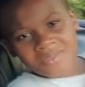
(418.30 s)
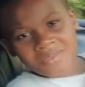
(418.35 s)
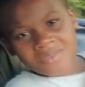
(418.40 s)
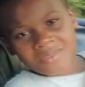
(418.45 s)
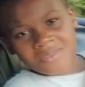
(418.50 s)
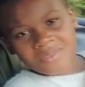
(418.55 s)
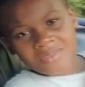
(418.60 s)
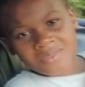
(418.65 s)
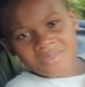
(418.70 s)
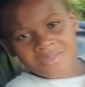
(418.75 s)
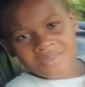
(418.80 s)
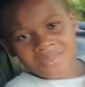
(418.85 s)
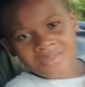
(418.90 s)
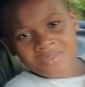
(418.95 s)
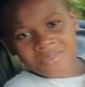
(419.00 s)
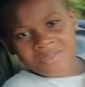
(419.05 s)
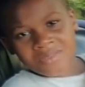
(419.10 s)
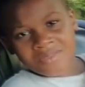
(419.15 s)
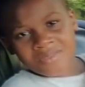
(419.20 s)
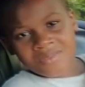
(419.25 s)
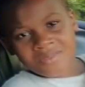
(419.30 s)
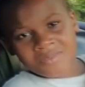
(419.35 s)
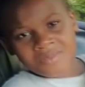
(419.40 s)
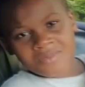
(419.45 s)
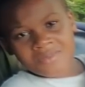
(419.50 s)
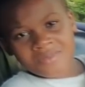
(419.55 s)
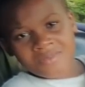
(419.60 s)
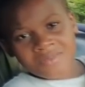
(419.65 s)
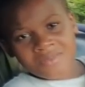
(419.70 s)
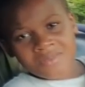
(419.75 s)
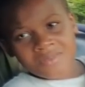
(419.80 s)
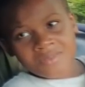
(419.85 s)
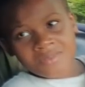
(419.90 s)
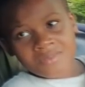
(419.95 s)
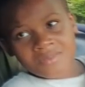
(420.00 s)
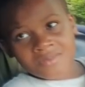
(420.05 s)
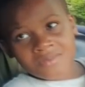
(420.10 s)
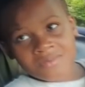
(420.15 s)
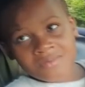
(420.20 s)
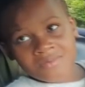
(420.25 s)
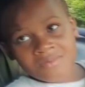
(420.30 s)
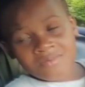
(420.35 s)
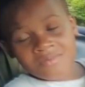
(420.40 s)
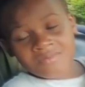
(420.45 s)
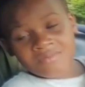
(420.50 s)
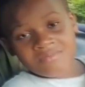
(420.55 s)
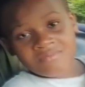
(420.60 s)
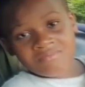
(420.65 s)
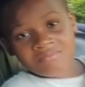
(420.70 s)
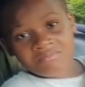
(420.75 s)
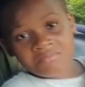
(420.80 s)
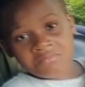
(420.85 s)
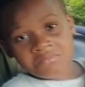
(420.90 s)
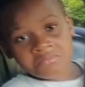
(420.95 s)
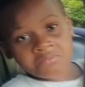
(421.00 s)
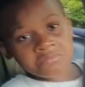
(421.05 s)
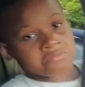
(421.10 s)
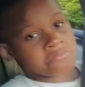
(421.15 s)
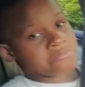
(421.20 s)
(not speaking)